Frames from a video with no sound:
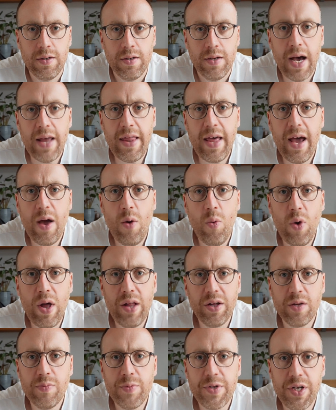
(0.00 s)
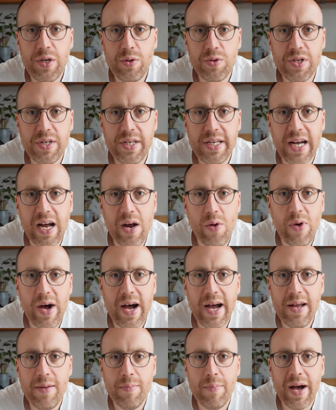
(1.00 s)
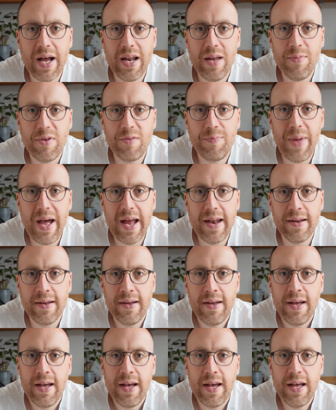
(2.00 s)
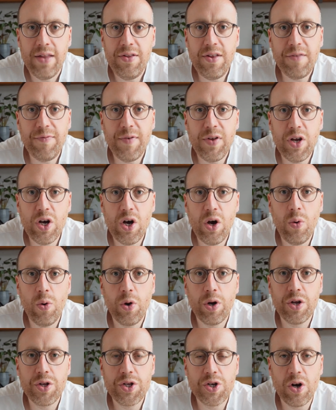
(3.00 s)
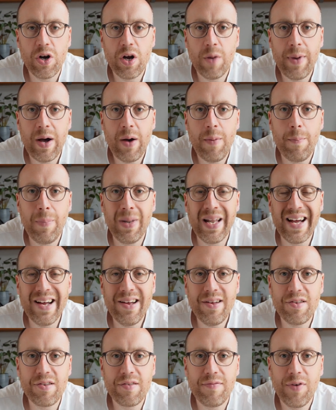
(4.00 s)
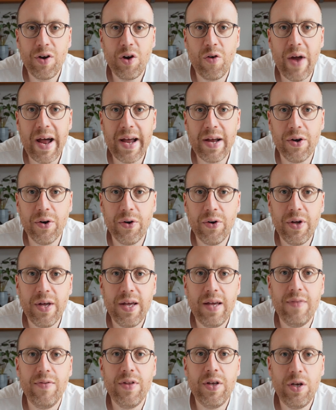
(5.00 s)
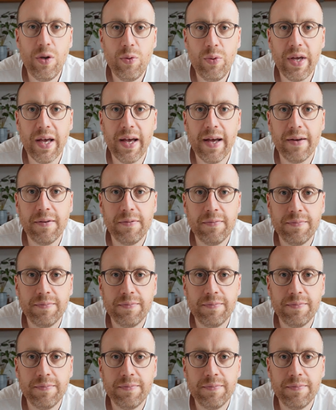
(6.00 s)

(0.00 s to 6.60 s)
Hi there, welcome to Huson DIY. My name is Ben. In this video, we're going to talk about blanks for Cricut in the UK.